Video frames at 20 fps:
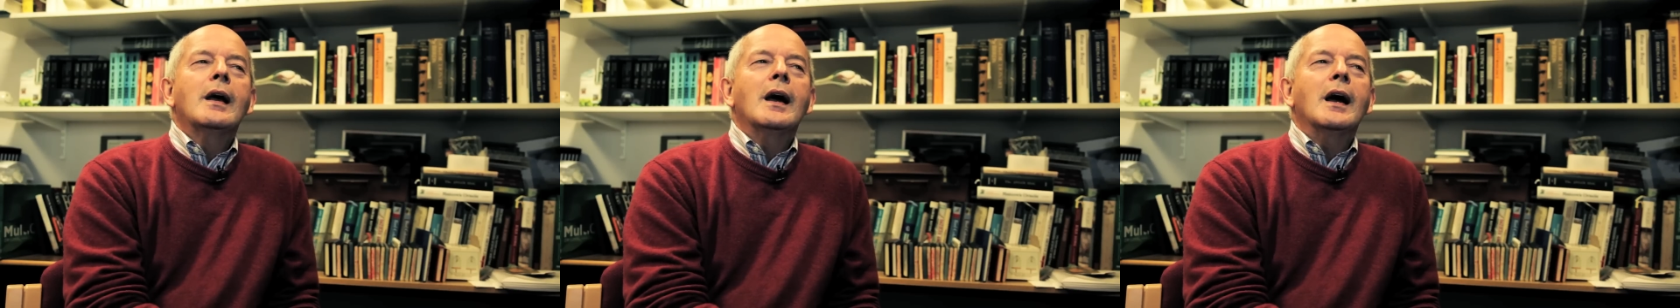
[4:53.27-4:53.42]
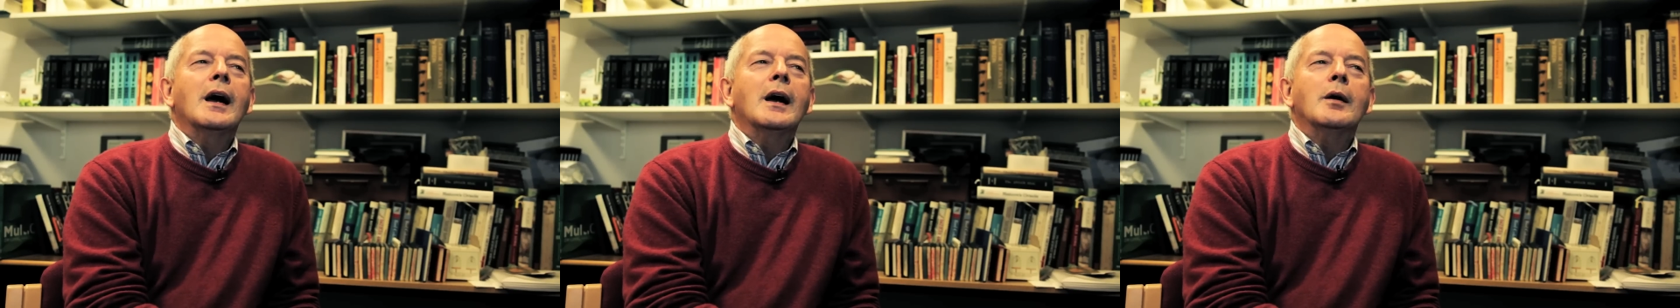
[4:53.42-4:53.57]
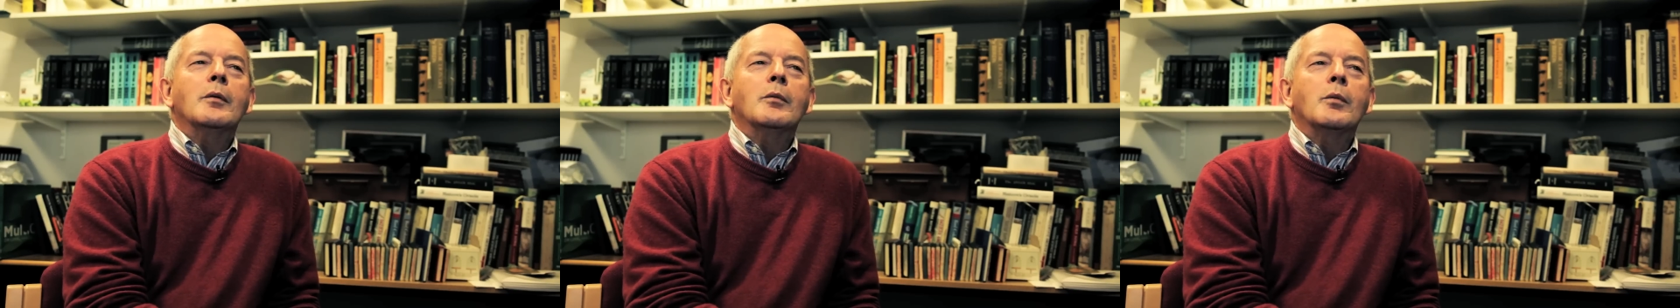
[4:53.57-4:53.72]

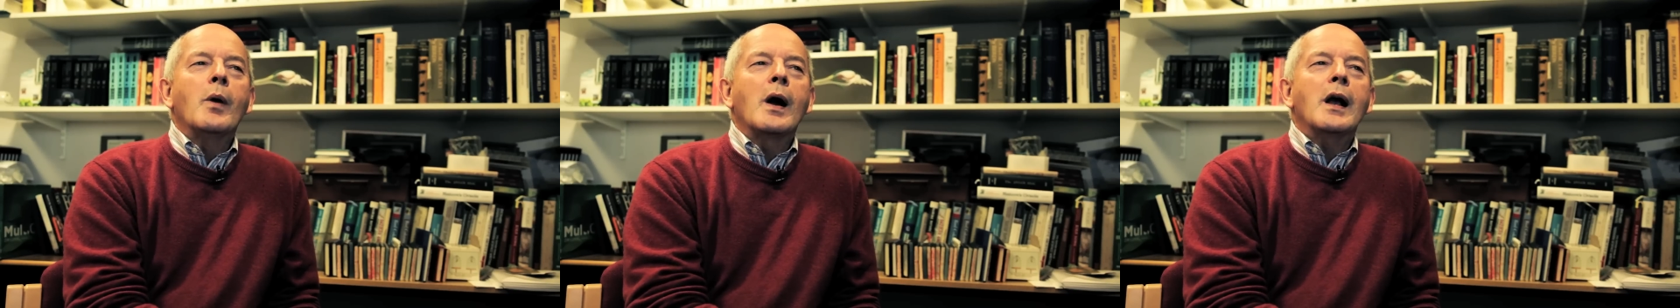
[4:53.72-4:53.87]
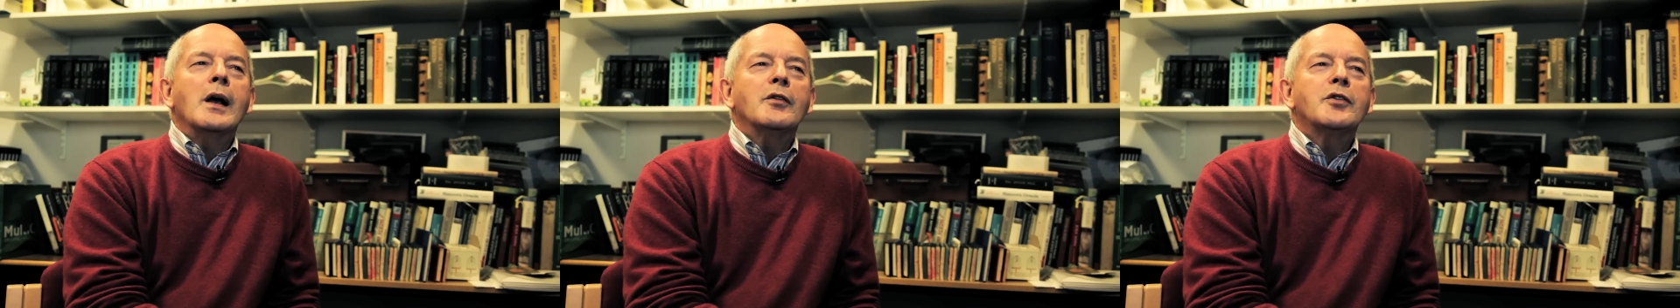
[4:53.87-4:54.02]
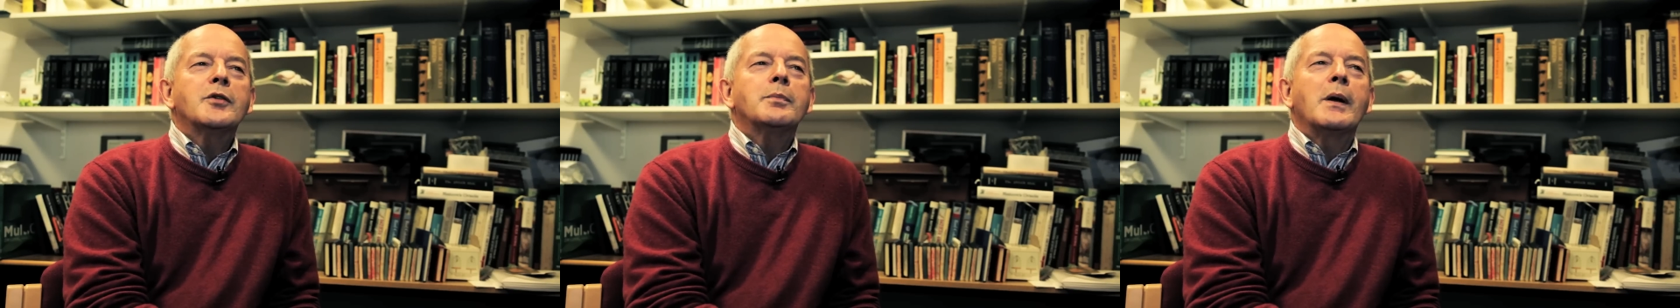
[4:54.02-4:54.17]
um,
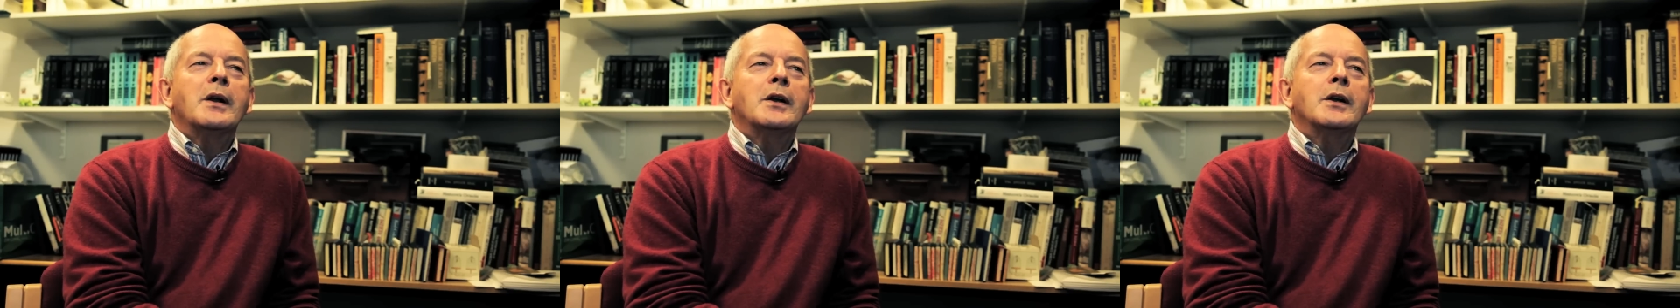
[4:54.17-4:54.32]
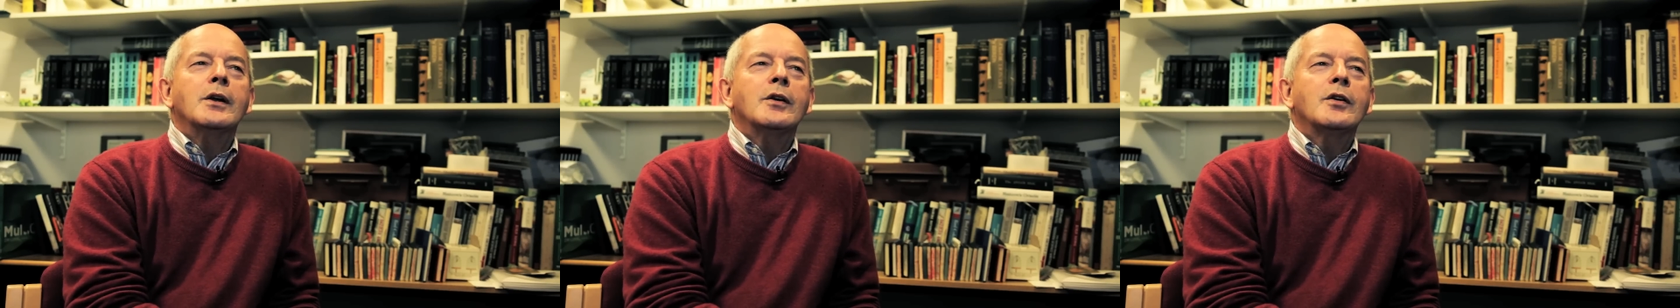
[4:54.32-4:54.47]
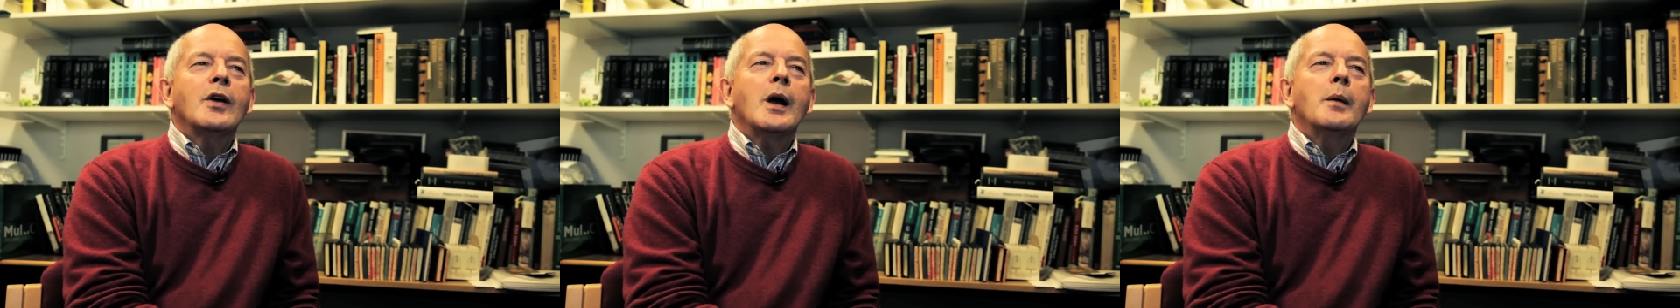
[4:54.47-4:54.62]
way of spending
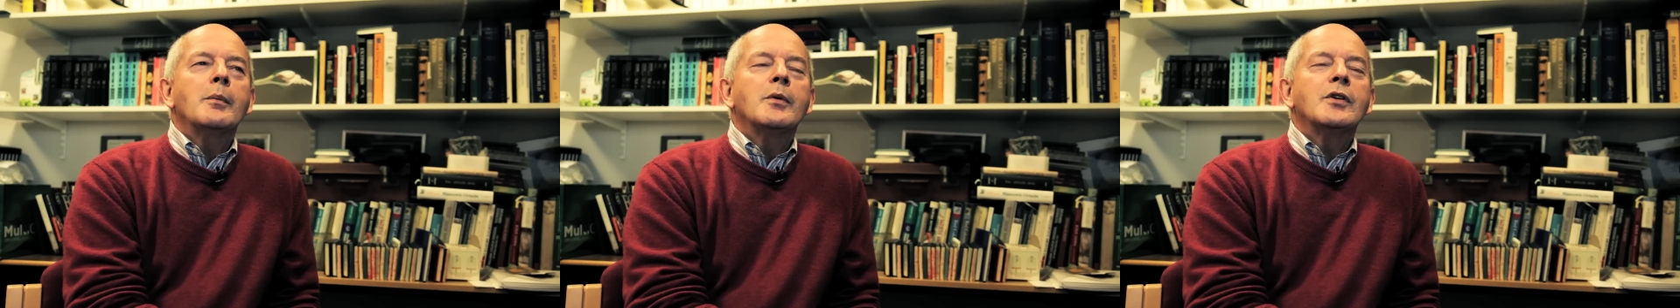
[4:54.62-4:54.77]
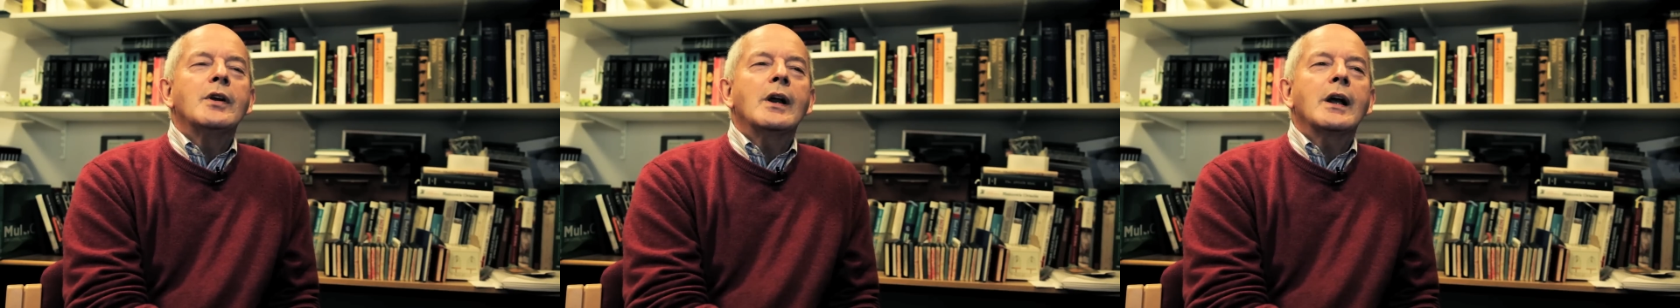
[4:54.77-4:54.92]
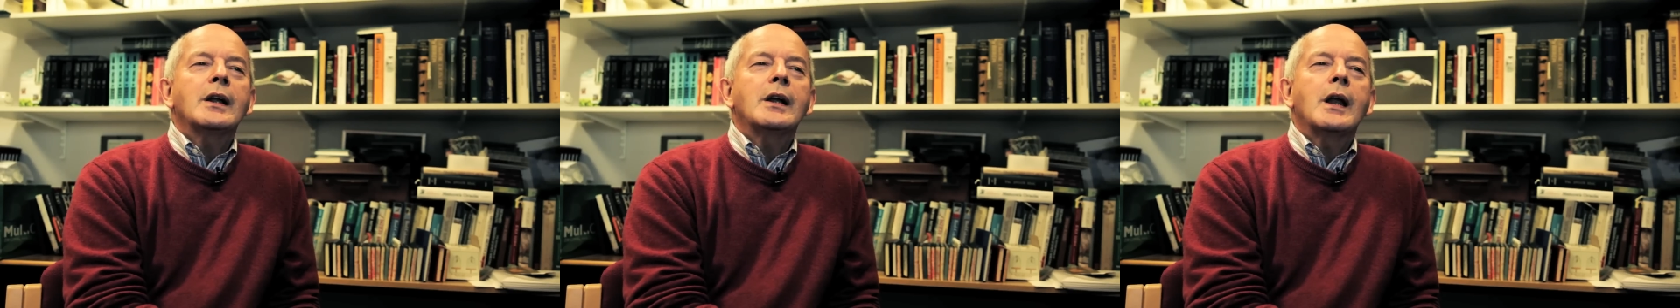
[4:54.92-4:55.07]
your time as
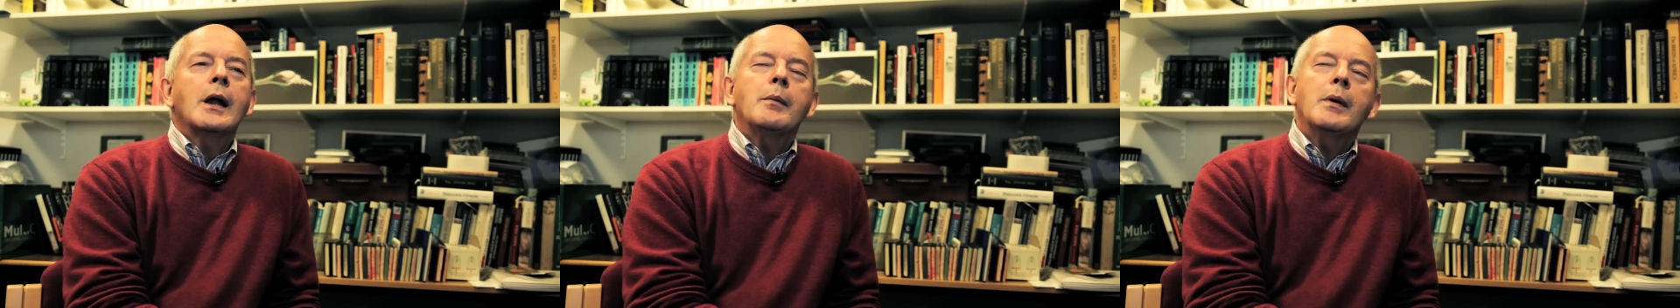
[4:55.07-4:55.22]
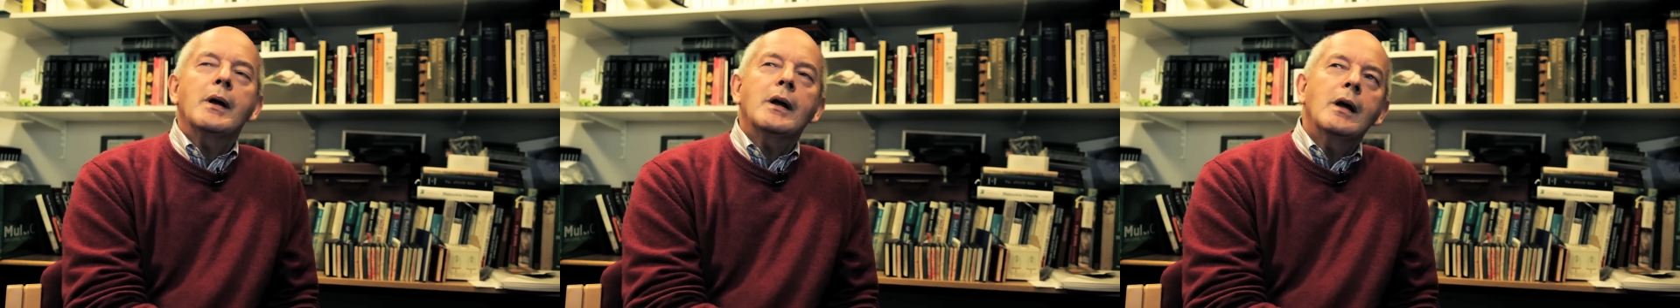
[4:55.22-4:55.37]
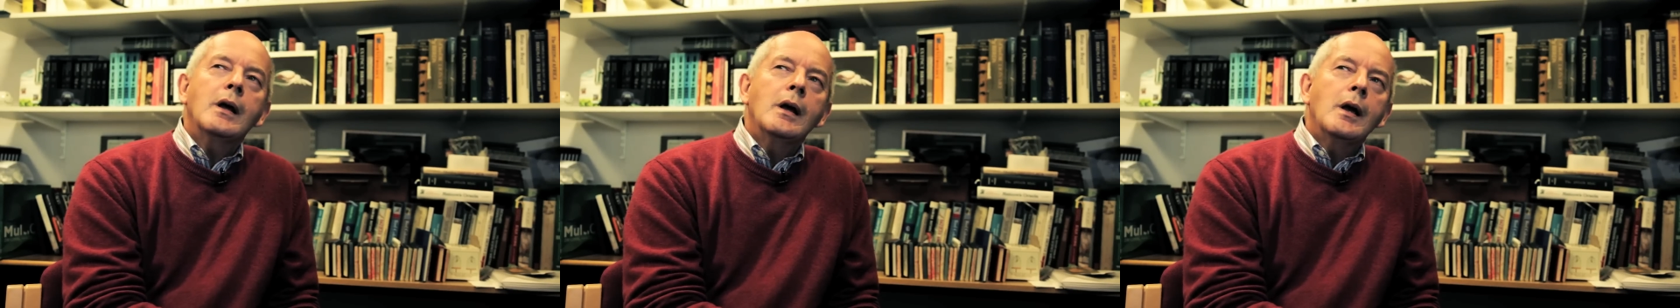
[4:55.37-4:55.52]
an
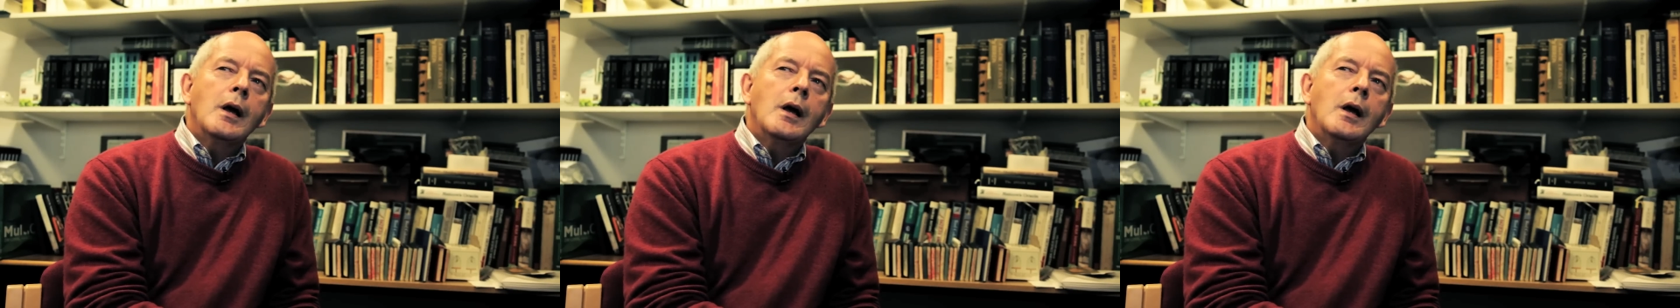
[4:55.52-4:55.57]
academic.